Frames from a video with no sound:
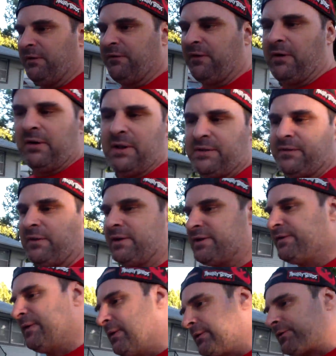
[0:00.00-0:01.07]
the furnace,
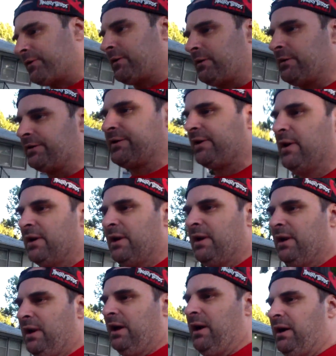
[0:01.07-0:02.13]
furnace filters
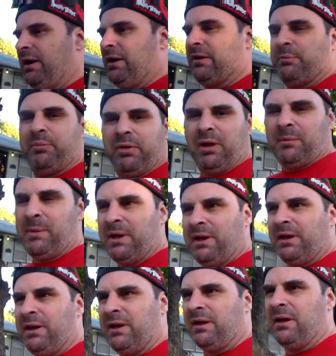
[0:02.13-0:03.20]
uh,
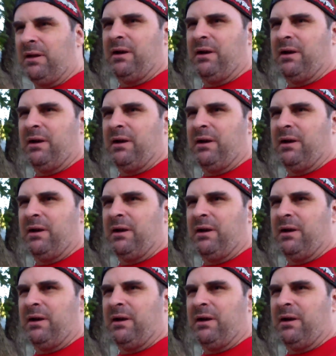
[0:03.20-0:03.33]
plumbing,